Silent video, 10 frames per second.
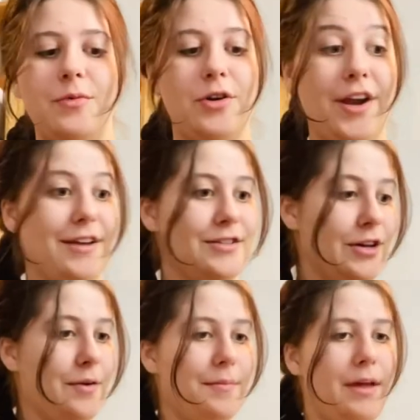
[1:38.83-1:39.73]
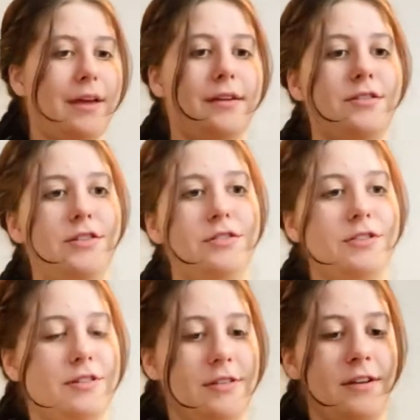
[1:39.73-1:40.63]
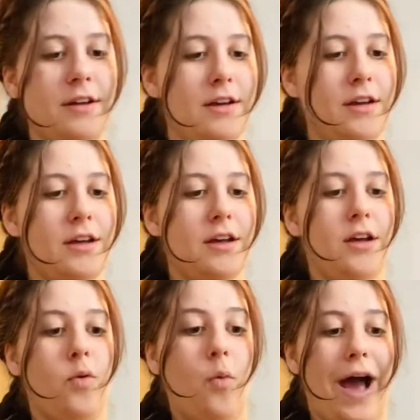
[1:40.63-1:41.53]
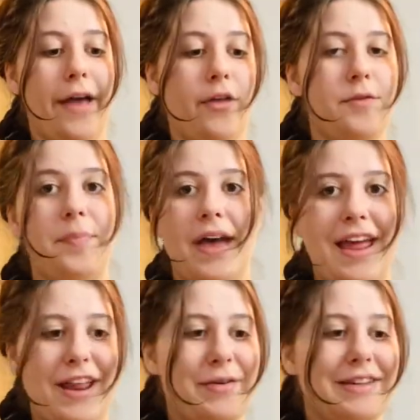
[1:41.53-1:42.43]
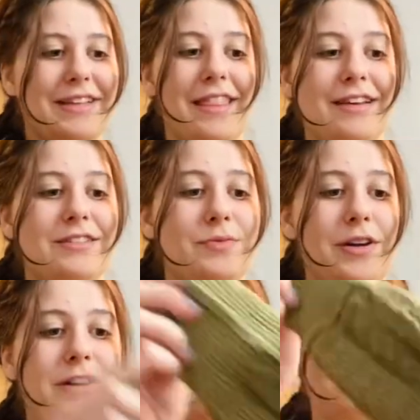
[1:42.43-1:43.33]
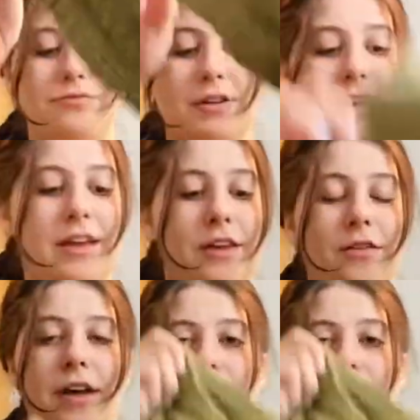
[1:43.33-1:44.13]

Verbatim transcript: warning, so I'm like, she's just wild. But anyways, this sweater is really cute, and